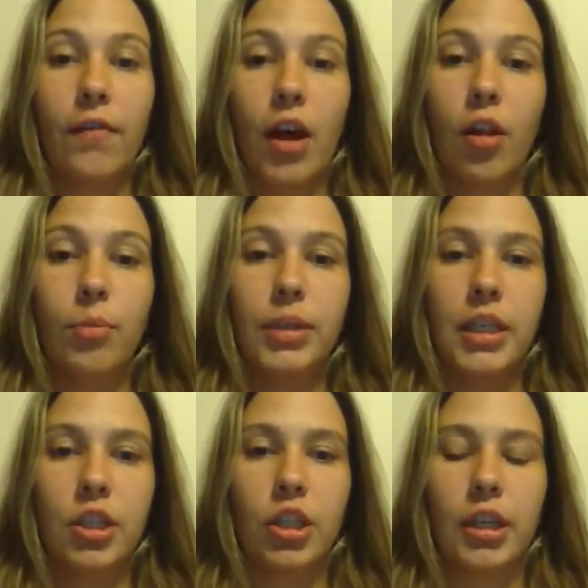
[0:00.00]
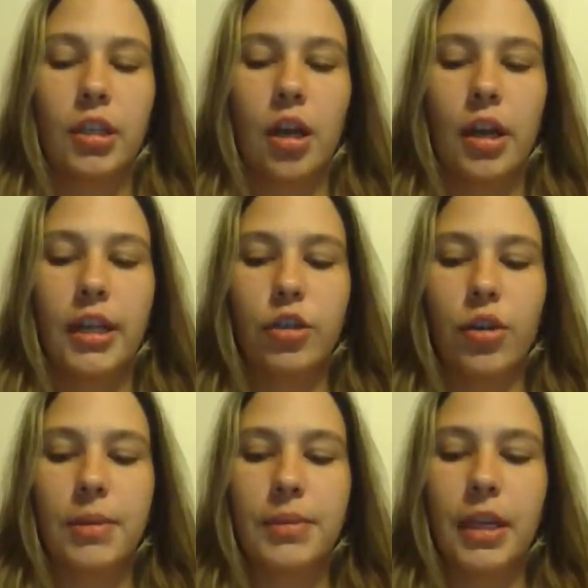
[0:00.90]
fall on and potentially
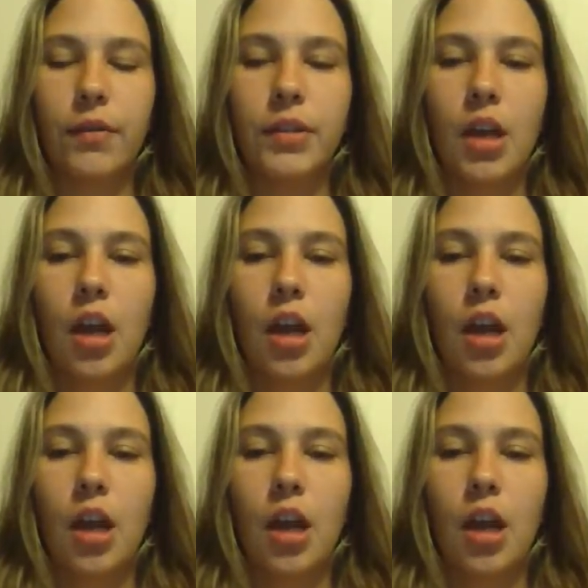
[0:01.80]
injure themselves.